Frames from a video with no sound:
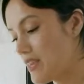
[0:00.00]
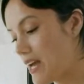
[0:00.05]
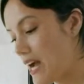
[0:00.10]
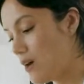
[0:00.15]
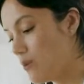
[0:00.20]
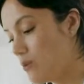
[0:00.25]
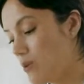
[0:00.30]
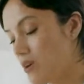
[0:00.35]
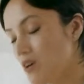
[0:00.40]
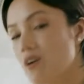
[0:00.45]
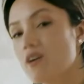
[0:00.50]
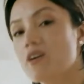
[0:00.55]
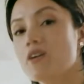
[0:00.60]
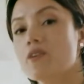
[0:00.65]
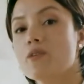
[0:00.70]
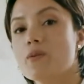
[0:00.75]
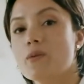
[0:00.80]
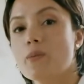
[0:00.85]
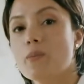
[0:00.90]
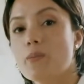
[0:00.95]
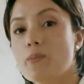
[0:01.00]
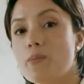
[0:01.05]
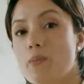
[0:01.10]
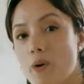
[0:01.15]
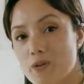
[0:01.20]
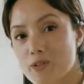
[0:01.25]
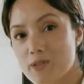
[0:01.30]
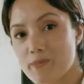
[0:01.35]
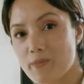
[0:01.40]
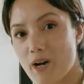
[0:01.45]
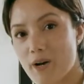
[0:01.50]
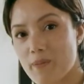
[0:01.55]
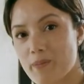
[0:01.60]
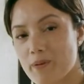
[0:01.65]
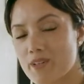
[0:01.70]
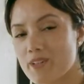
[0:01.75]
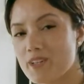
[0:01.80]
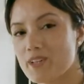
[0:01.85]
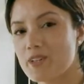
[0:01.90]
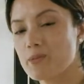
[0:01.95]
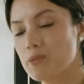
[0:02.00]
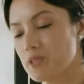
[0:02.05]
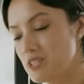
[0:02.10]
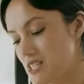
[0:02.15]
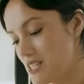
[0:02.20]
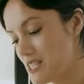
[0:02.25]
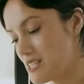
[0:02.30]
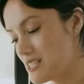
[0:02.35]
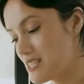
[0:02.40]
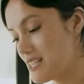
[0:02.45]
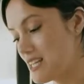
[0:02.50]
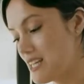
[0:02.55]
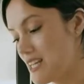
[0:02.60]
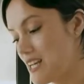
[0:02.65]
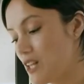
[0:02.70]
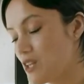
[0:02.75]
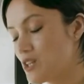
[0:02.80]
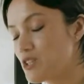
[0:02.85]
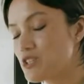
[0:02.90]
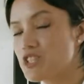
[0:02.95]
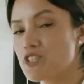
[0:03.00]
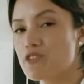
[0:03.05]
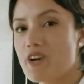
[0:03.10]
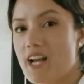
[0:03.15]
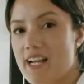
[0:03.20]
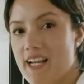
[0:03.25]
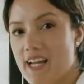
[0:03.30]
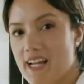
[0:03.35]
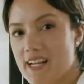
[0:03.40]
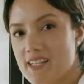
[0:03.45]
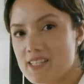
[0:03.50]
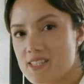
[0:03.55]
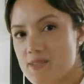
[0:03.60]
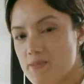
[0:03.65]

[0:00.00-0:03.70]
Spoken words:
our most popular, which is the Allergic Rhinitis